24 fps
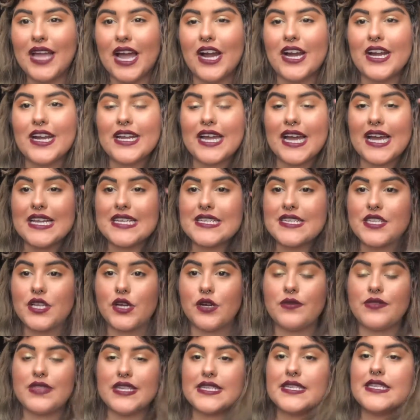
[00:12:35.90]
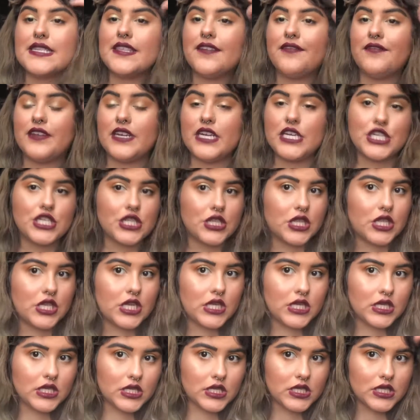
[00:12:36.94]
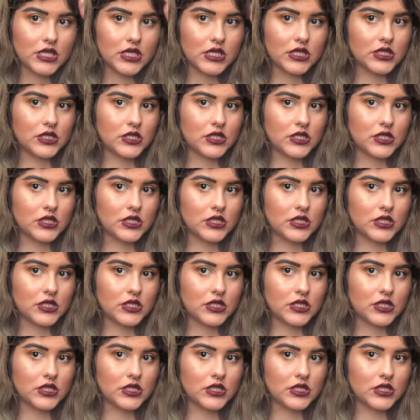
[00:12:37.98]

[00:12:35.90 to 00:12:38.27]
Alright guys, so this is the finished look.